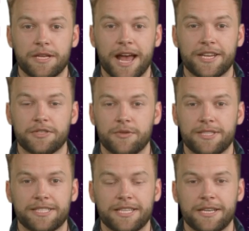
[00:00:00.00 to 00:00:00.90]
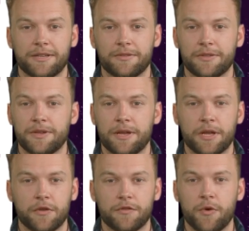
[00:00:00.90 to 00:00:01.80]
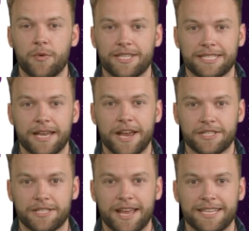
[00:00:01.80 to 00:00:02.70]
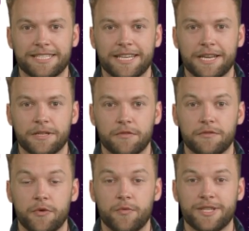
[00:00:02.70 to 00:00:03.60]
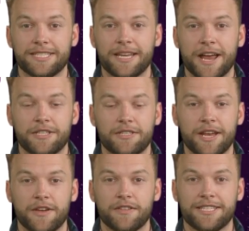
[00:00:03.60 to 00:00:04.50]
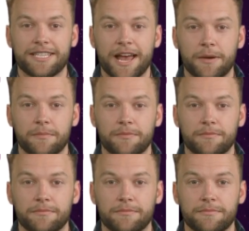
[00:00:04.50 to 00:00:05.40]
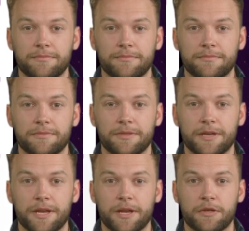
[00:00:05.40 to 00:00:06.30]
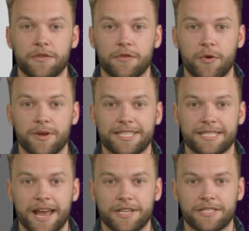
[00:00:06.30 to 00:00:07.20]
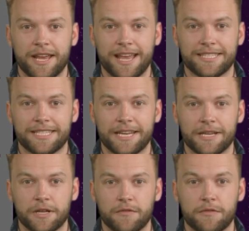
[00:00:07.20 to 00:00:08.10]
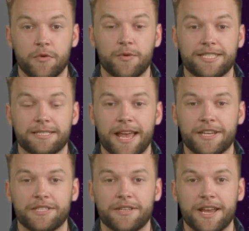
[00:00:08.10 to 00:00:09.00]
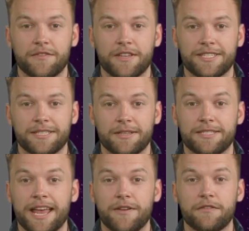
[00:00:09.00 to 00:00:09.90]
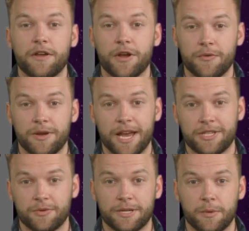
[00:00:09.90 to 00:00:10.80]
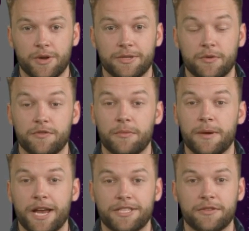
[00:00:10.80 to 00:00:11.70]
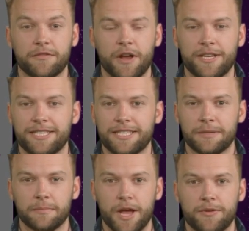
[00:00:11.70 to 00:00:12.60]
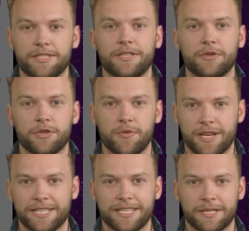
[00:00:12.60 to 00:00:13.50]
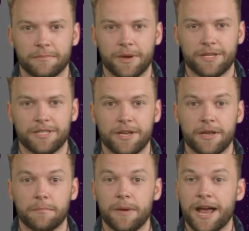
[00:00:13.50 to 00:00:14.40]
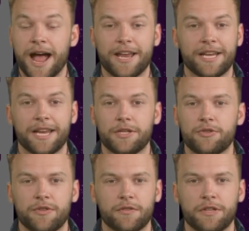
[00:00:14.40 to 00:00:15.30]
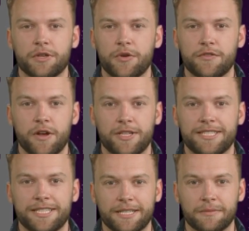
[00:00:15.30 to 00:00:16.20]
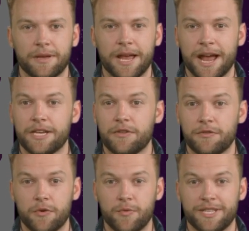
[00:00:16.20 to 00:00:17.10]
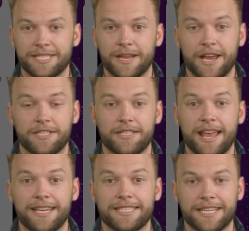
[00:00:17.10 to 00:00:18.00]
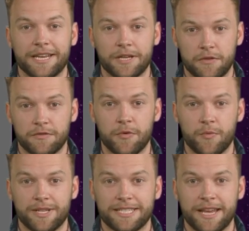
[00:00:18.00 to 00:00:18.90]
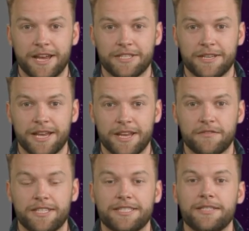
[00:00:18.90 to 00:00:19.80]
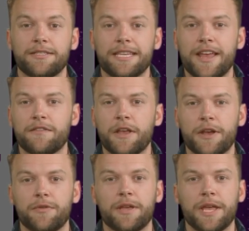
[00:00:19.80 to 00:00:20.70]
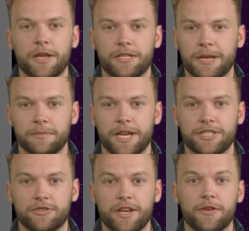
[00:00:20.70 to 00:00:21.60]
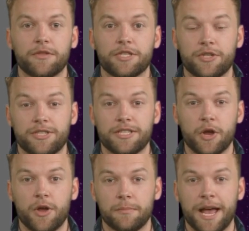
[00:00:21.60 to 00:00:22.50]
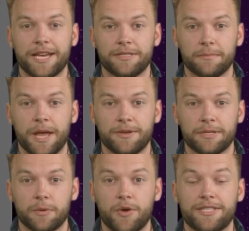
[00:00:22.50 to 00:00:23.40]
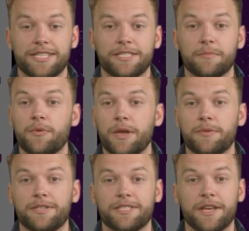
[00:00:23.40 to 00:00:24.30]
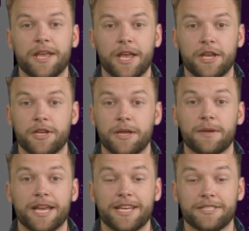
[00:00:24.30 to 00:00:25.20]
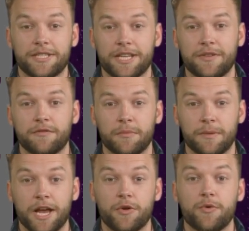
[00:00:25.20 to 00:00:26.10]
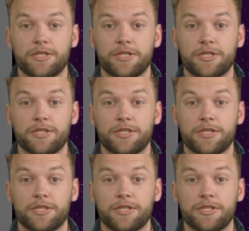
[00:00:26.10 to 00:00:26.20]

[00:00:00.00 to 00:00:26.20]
The answer is C forward slash etc forward slash fstab. The forward slash etc forward slash fs tab file is responsible for managing file system mounts during system boot. By adding an entry for the new file system in the forward slash etc forward slash fs tab file, the administrator ensures it automatically mounts upon system reboot, eliminating the need for manual